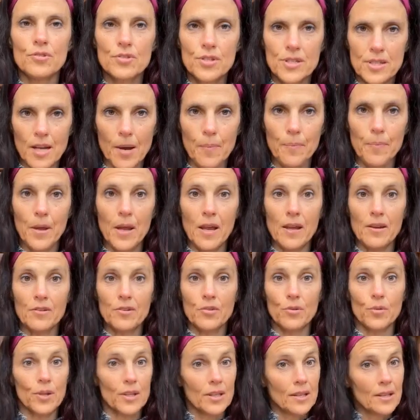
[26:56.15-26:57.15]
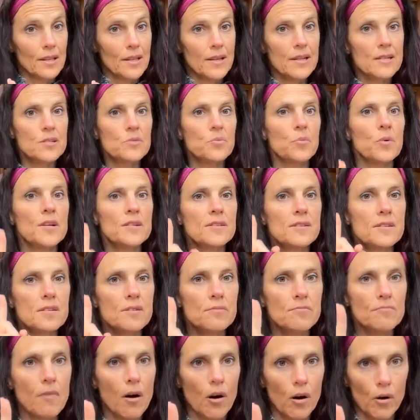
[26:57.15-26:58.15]
to step into at least one
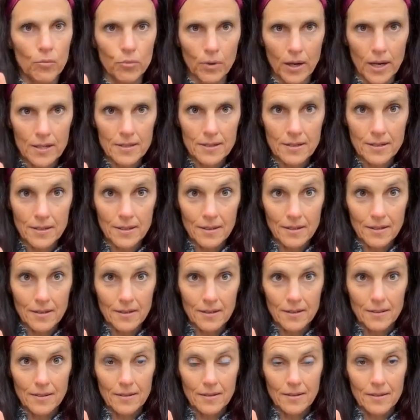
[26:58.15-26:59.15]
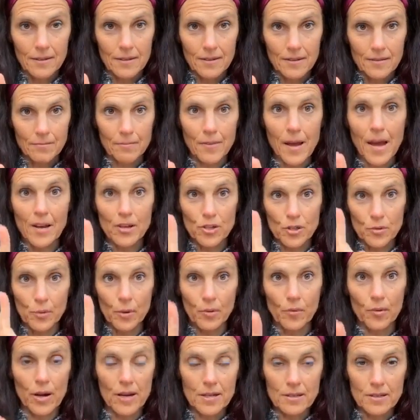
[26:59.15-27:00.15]
small risk,
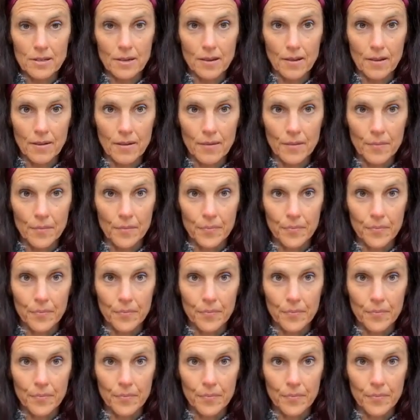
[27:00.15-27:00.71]
manageable risk,